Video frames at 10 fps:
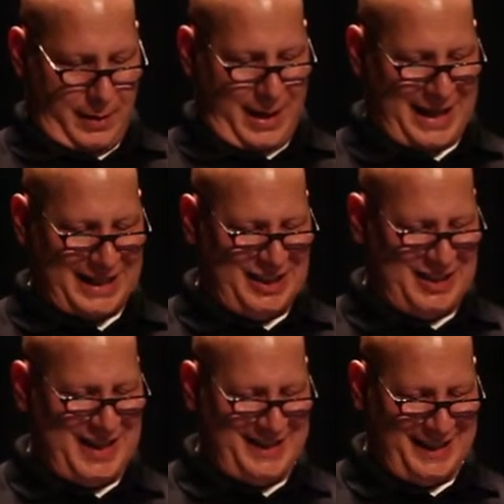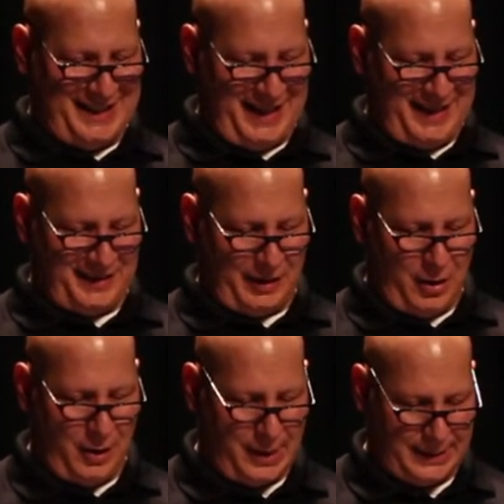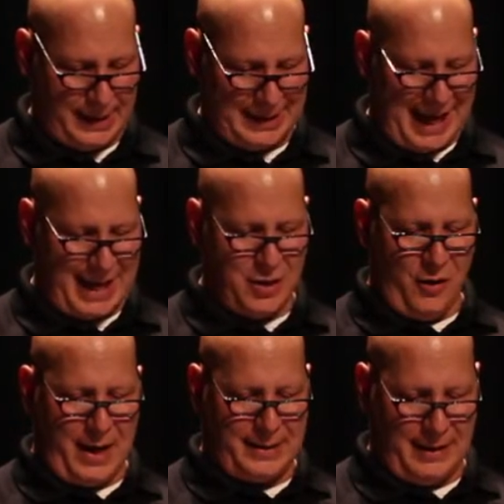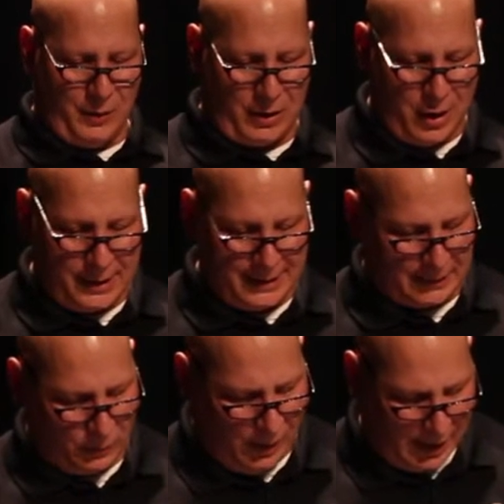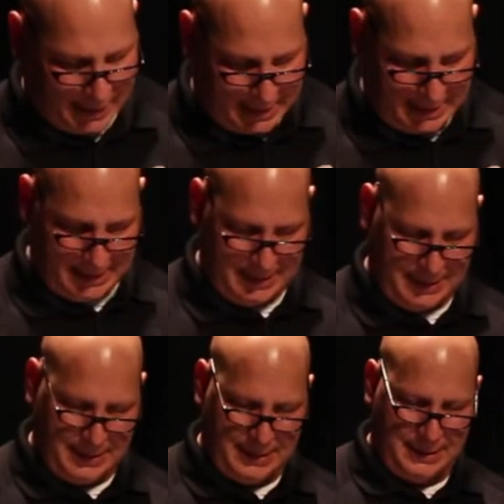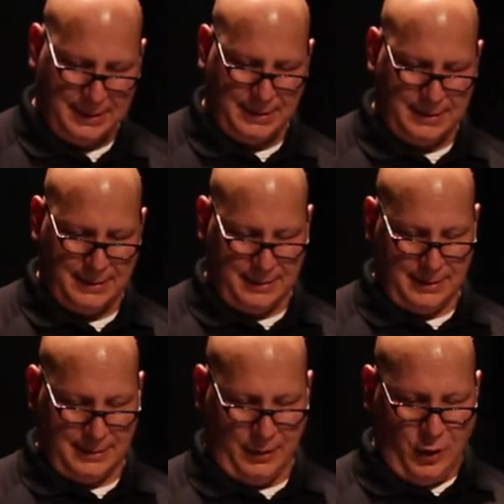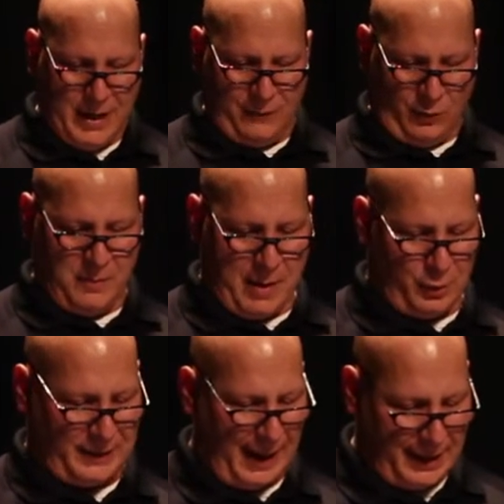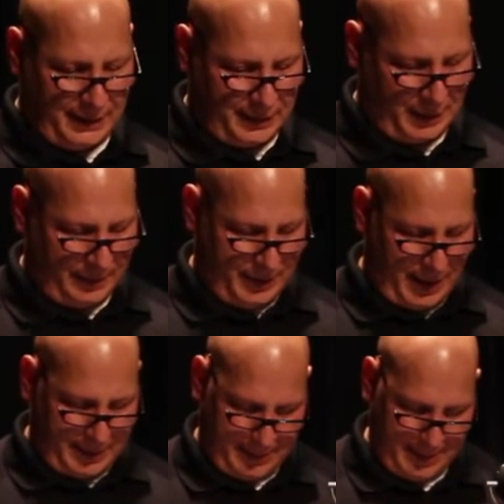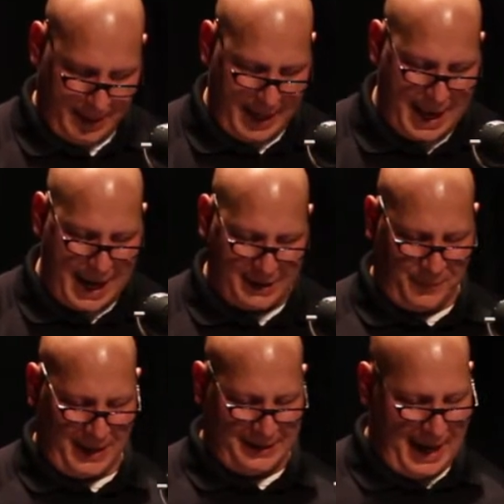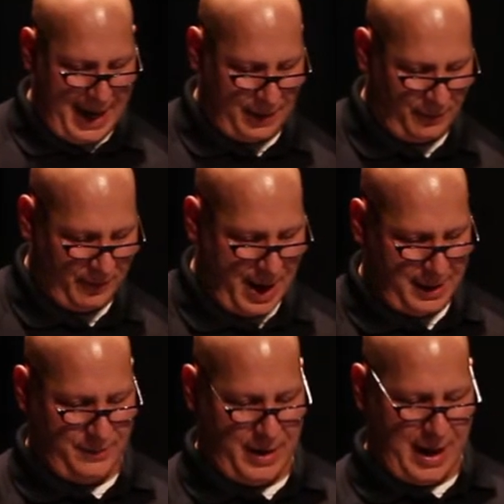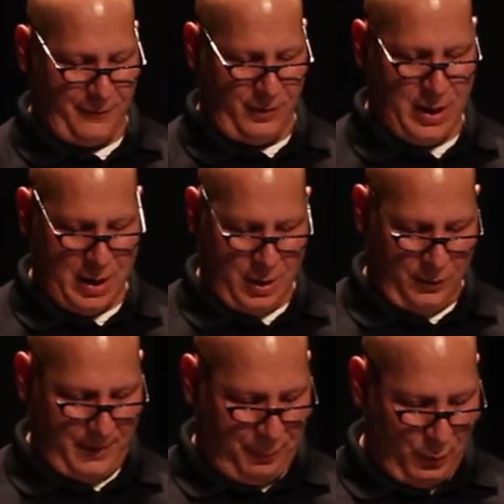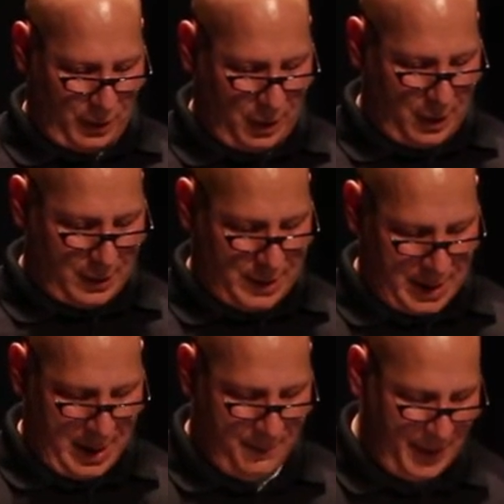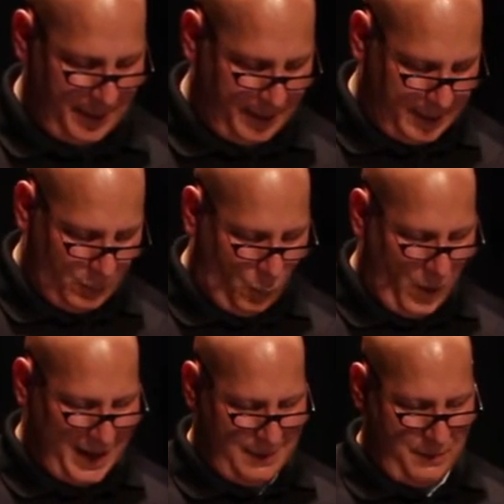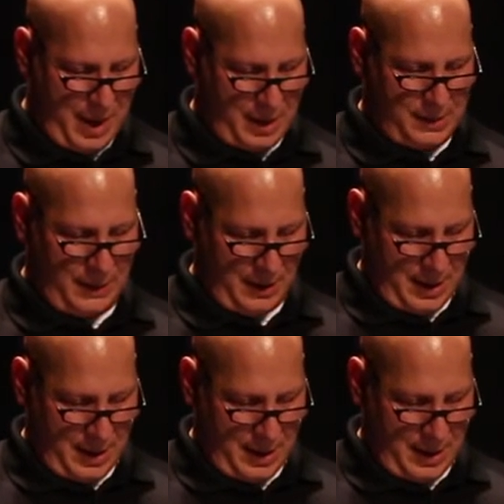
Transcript: I got C's and D's in conduct. I had no idea what conduct was. Couldn't even remember taking the subject. I had to ask my dad. He reminded me every report card period what it meant.